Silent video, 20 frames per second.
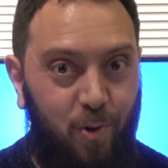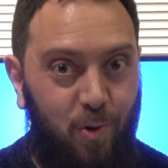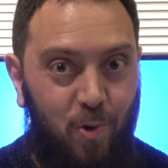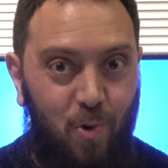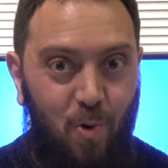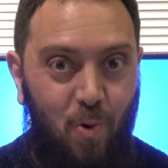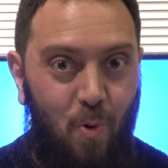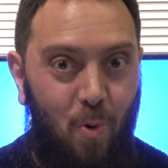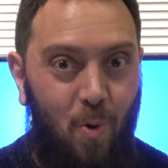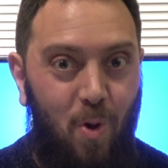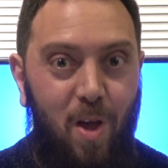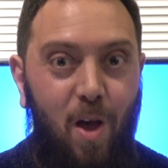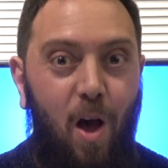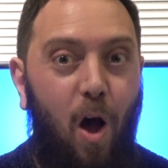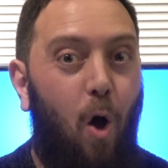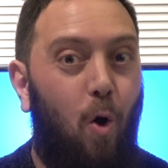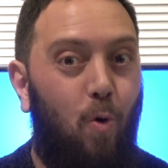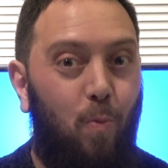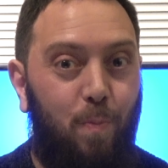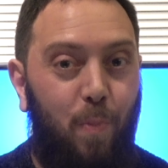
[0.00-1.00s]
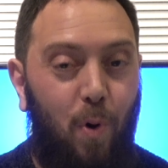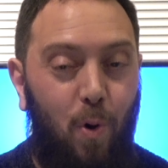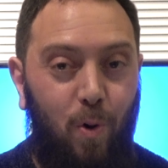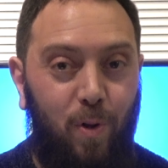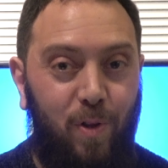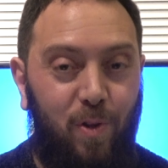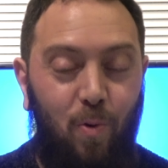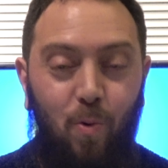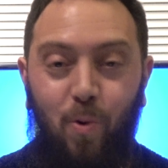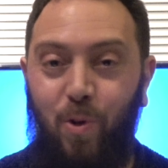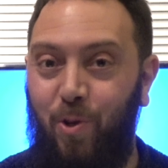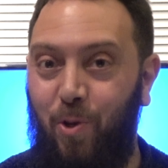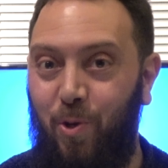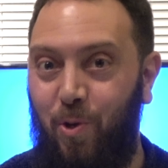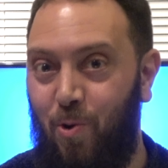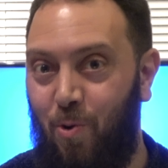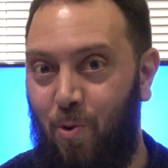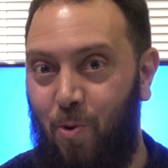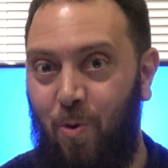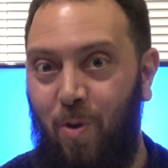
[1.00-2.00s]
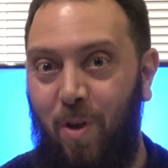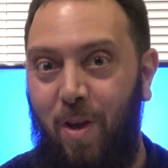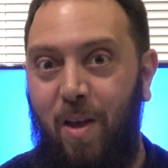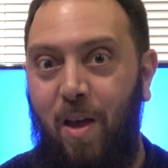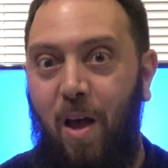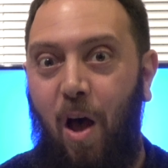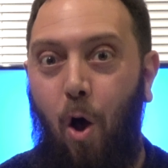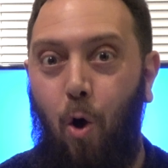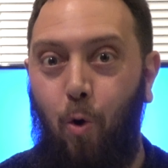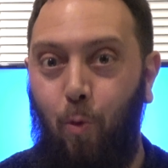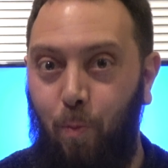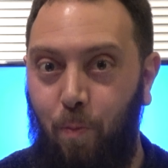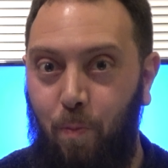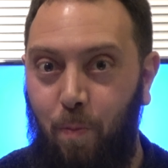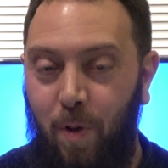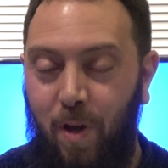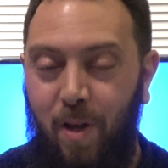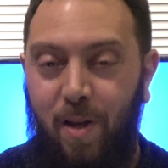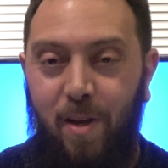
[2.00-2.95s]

to your HomePod or to your home